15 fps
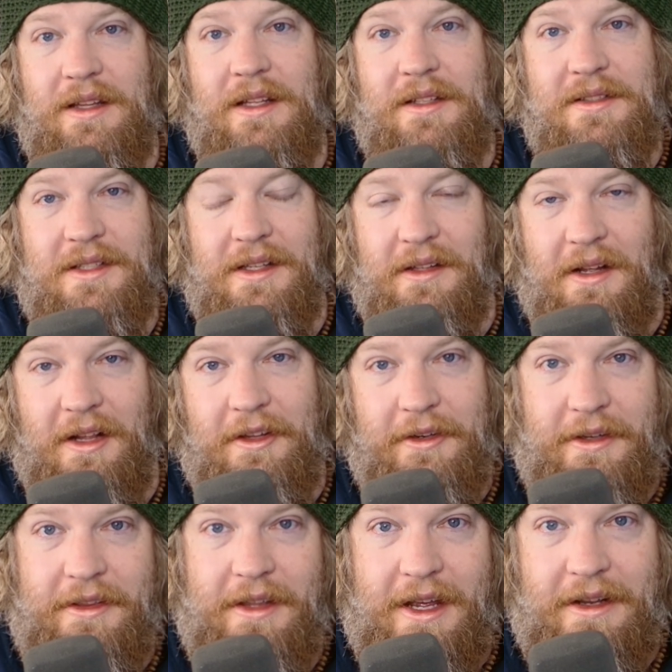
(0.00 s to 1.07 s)
than skin color
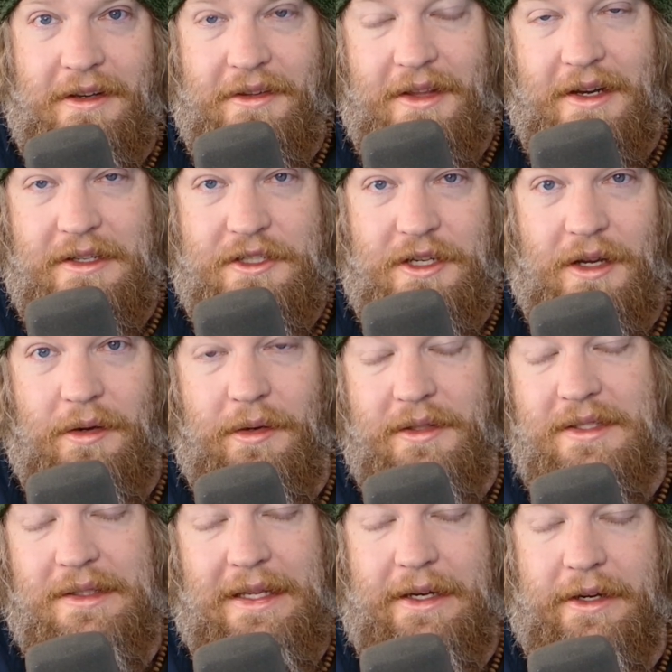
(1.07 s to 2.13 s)
in that in that show.
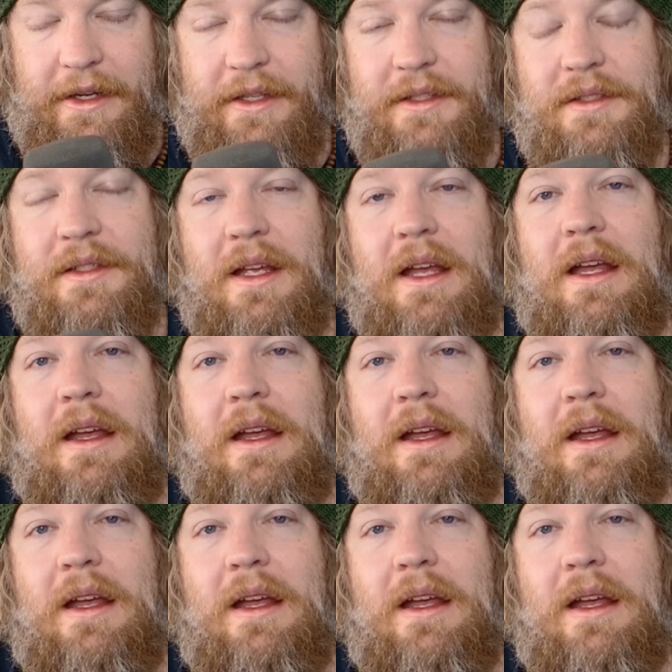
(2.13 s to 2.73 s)
It's hilarious.